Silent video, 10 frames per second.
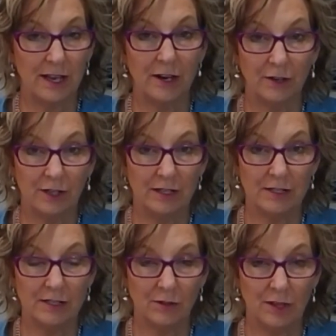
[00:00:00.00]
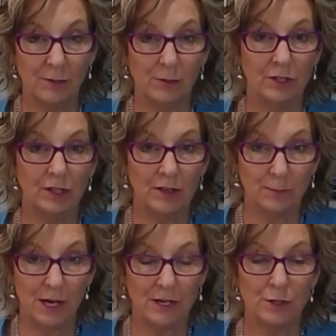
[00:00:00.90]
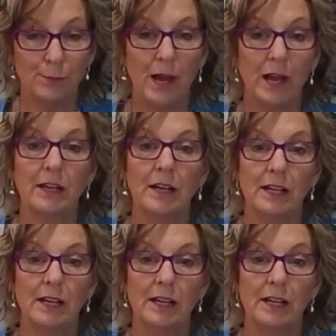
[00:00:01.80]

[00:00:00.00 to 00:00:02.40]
area still there when you get the patient back,